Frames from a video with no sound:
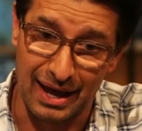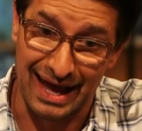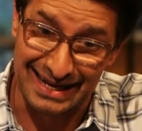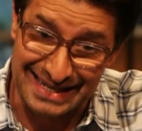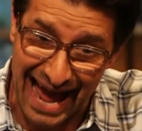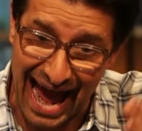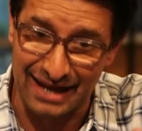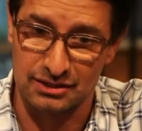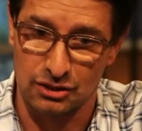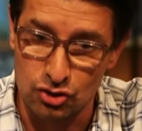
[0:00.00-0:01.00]

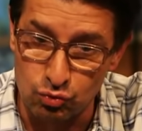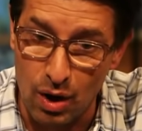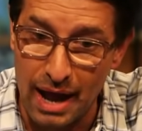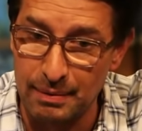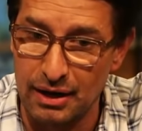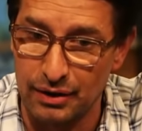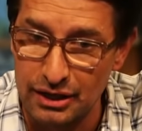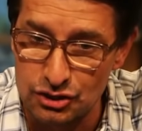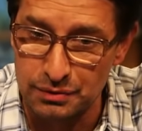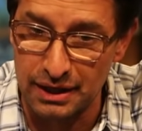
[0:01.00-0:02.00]
attacked tribe in our
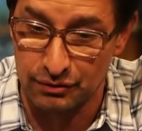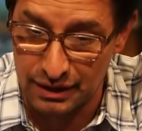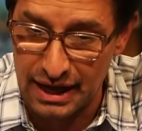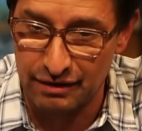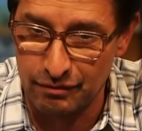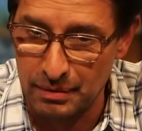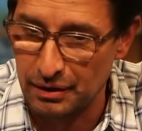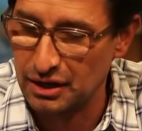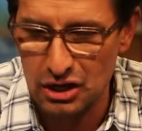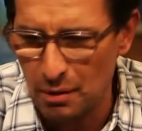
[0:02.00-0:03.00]
history here, the Native
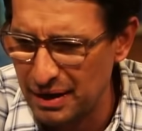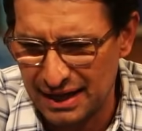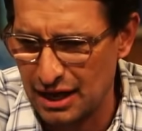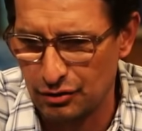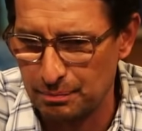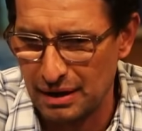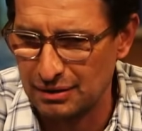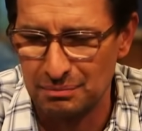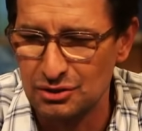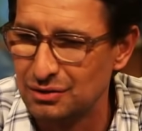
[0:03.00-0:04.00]
American. Nobody cared about
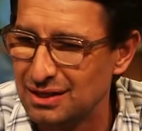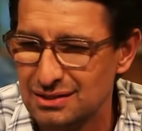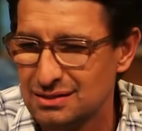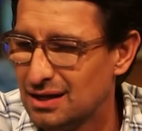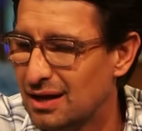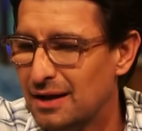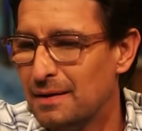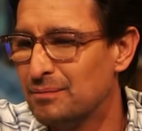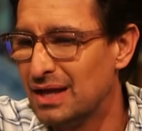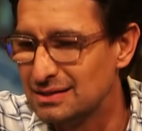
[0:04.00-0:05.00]
them. So this is
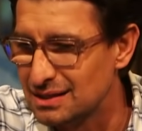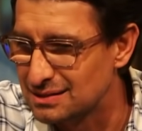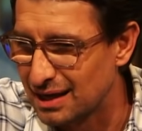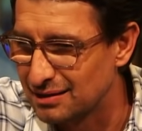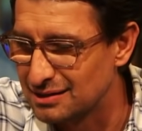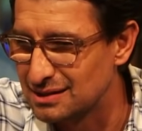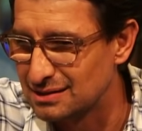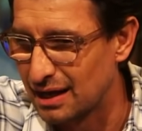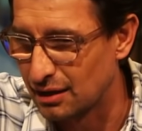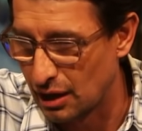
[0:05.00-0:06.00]

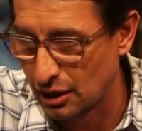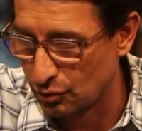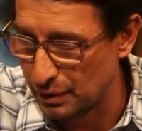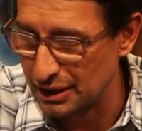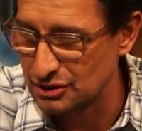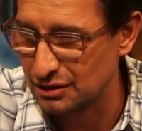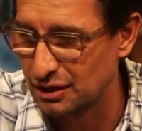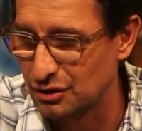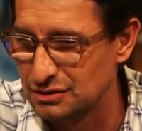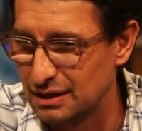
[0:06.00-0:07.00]
a reach. I
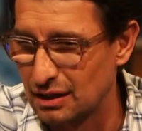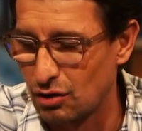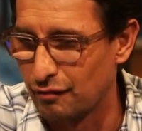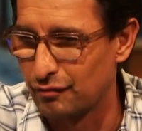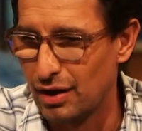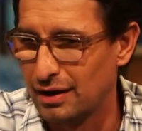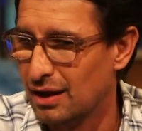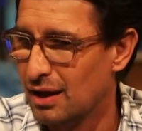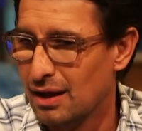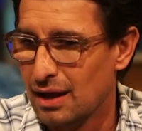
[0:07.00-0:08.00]
think you said that offline.
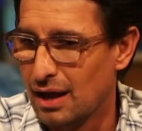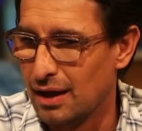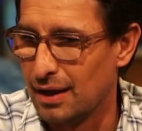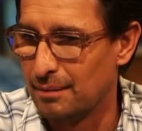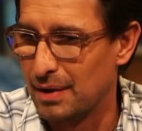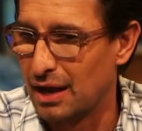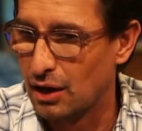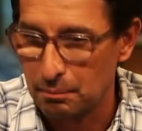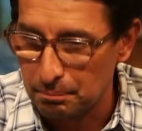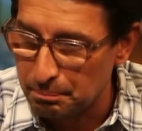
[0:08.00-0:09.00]

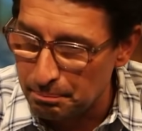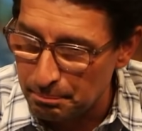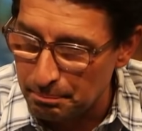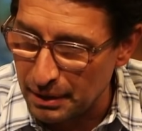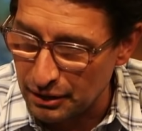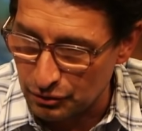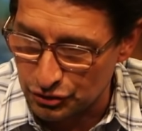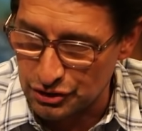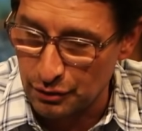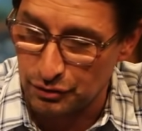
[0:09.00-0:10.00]
Mm-hmm. But it'll
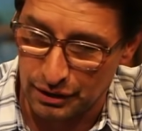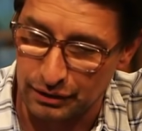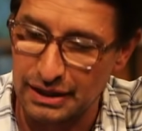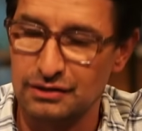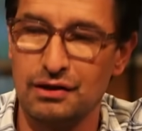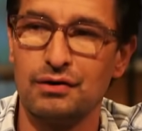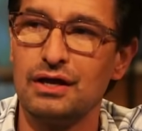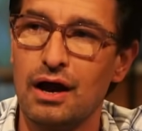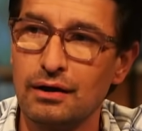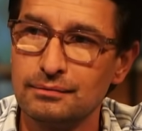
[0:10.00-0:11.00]
show you, they'll eat their
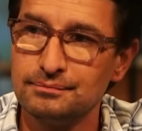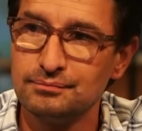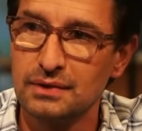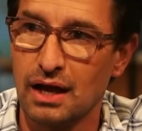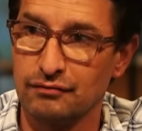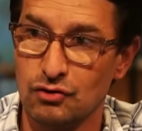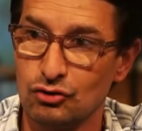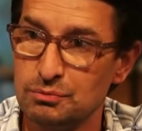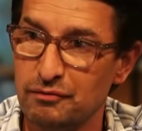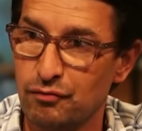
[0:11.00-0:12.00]
young. I've
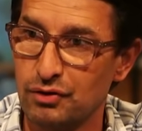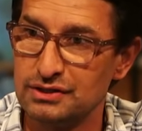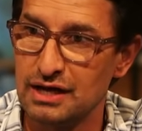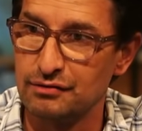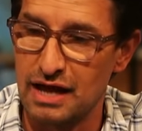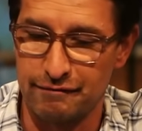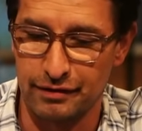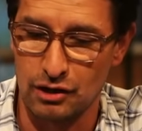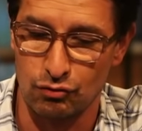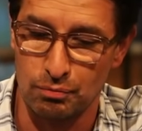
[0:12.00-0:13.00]
told you before, in South
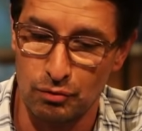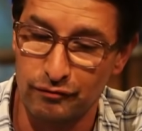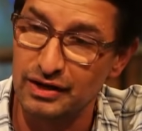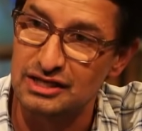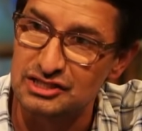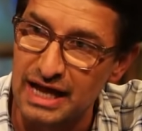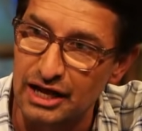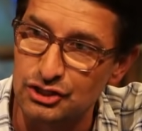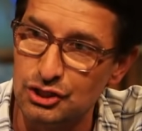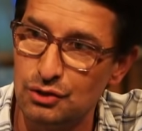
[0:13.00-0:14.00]
Africa, removing a
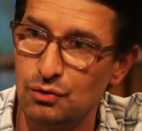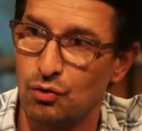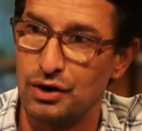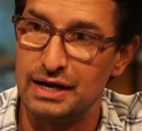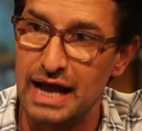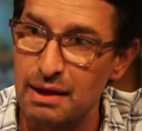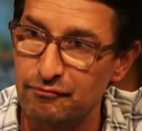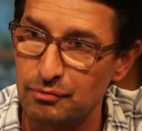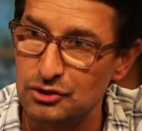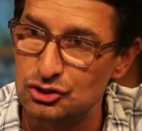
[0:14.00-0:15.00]
statue or a name
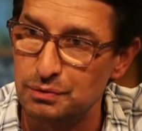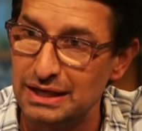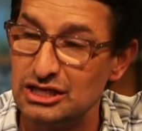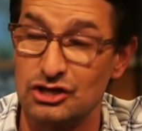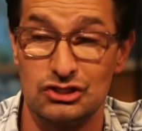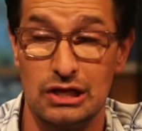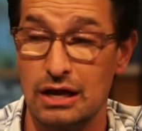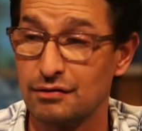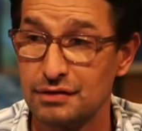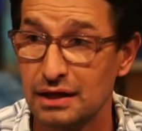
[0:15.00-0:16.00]
from a street does
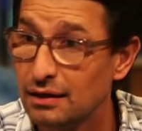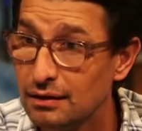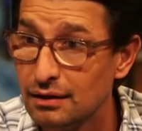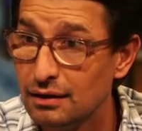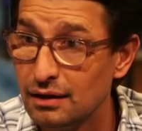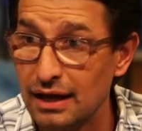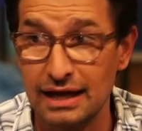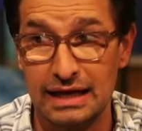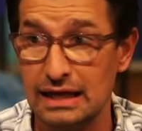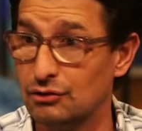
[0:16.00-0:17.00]
nothing.
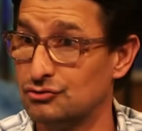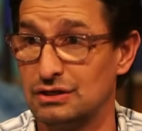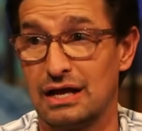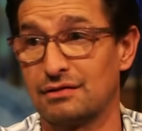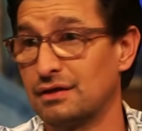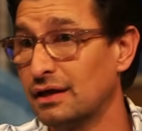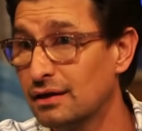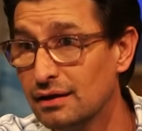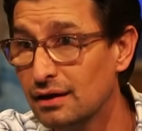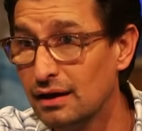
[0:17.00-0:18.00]
It heals nothing.
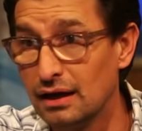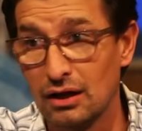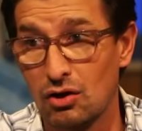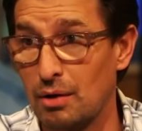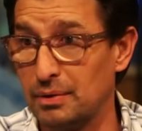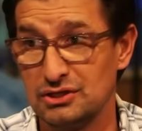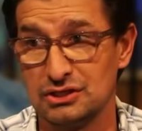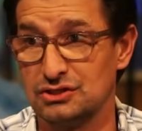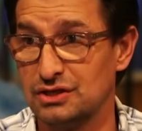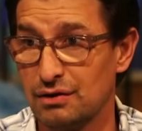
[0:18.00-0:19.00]
It
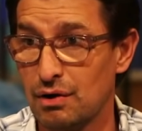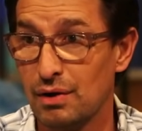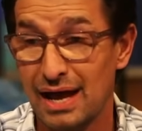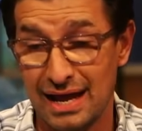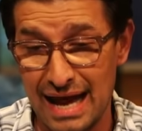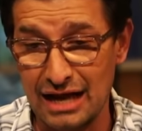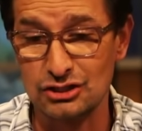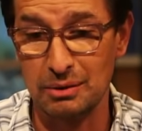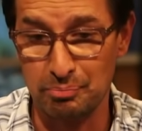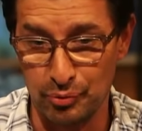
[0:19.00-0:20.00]
accomplishes zero. It
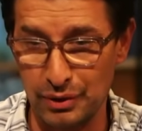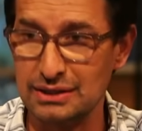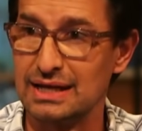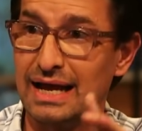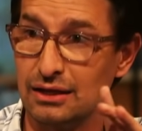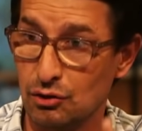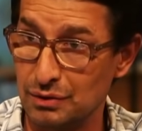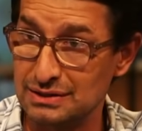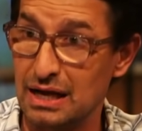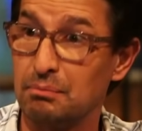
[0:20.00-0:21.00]
actually breeds hate and
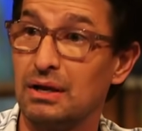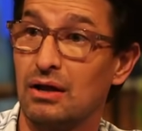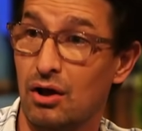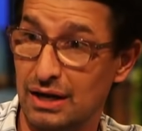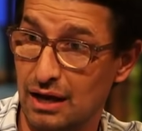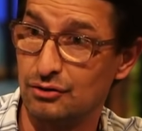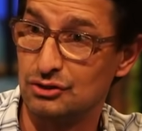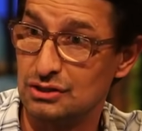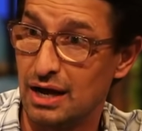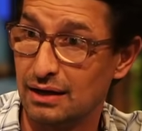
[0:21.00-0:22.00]
resentment on the other
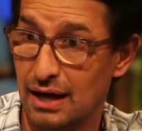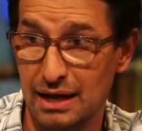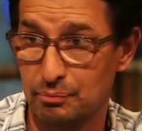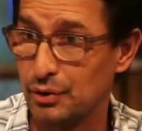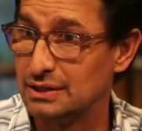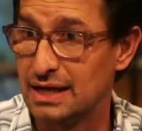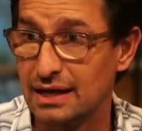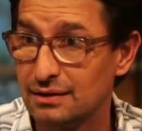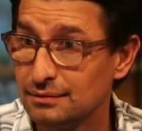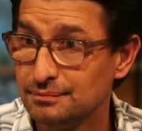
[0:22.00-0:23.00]
side. Hate breeds hate.